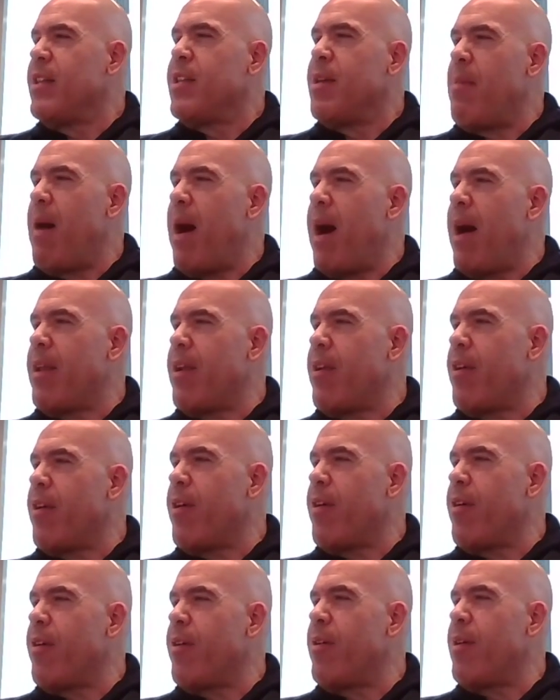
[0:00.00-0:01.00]
to
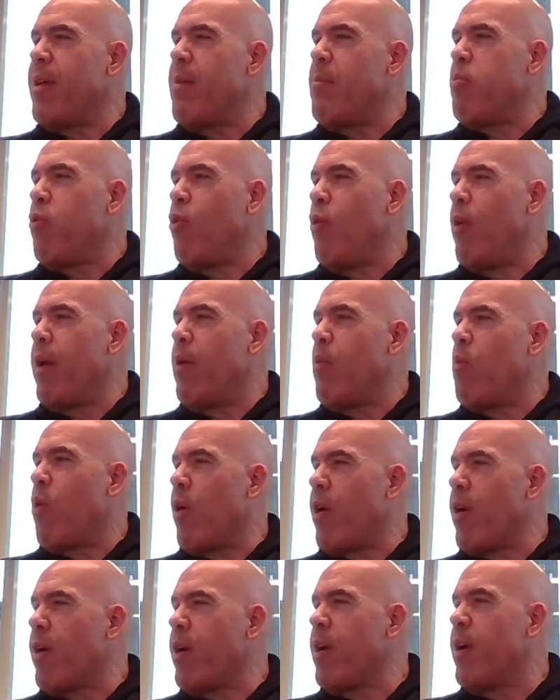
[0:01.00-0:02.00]
monitor employee
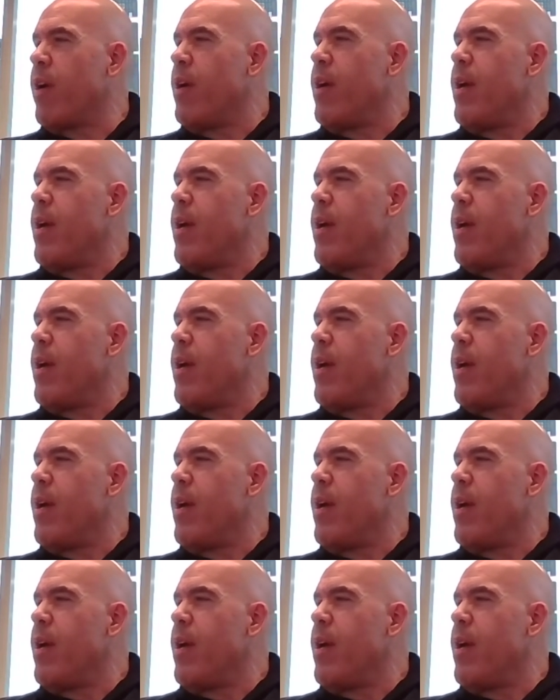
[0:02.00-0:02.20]
work